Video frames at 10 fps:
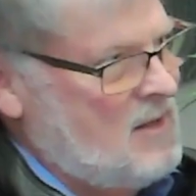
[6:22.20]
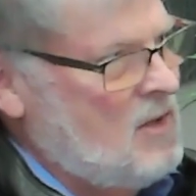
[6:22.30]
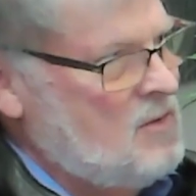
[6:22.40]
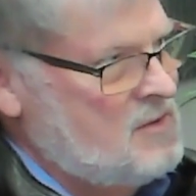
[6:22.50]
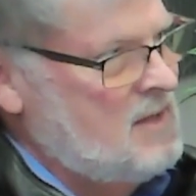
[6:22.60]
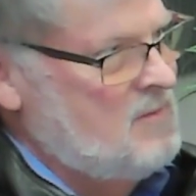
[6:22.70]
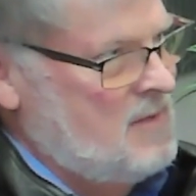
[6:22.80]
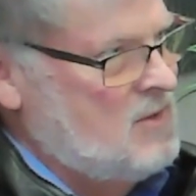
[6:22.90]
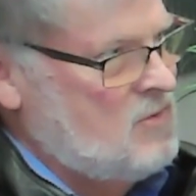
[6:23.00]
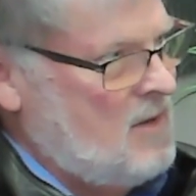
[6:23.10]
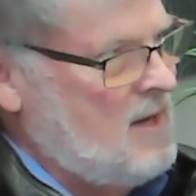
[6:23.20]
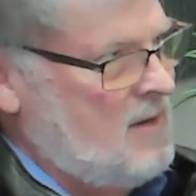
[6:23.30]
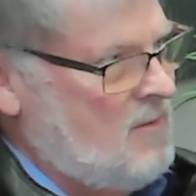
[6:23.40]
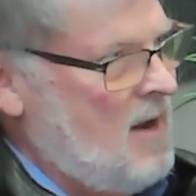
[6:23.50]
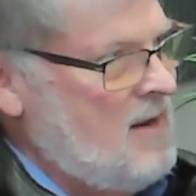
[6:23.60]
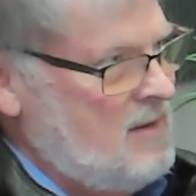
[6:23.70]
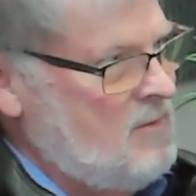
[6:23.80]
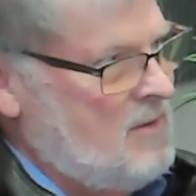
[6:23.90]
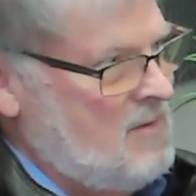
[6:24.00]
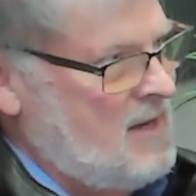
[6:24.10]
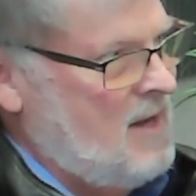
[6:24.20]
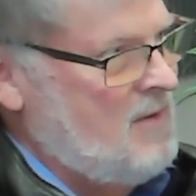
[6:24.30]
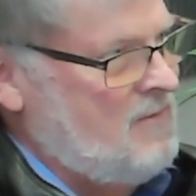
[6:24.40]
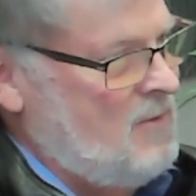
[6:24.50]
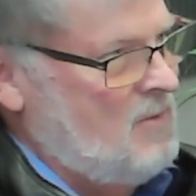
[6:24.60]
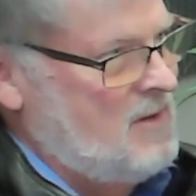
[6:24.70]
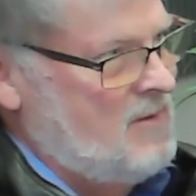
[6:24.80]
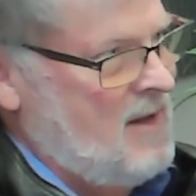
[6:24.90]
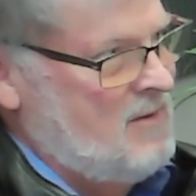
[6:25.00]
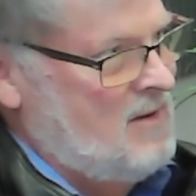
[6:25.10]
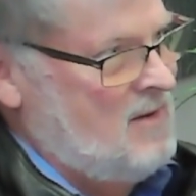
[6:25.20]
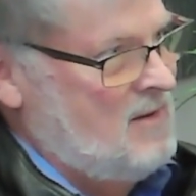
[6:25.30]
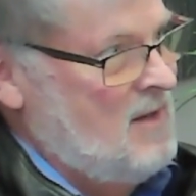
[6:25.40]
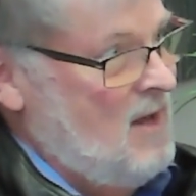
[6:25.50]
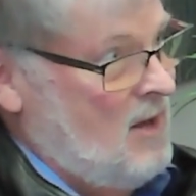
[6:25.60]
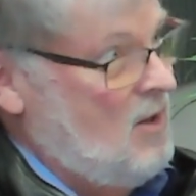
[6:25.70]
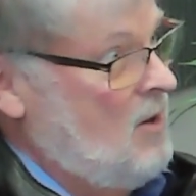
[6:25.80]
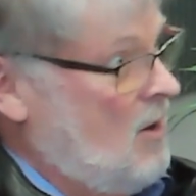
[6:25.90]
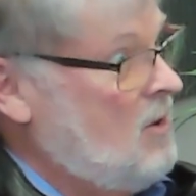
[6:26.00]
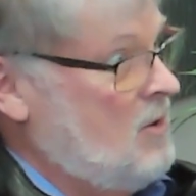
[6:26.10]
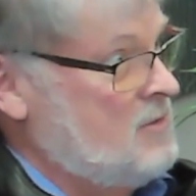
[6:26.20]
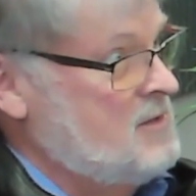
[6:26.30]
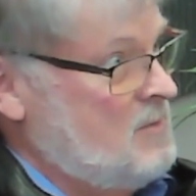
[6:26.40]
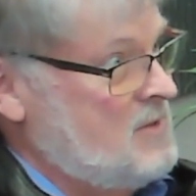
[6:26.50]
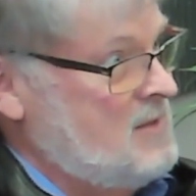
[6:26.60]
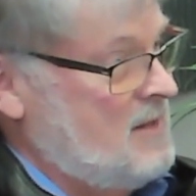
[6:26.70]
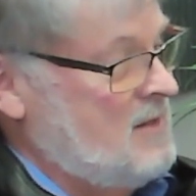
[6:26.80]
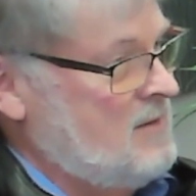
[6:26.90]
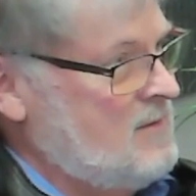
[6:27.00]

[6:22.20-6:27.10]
coast can be tricky, right? You want to be careful when you're out along our coast in particular.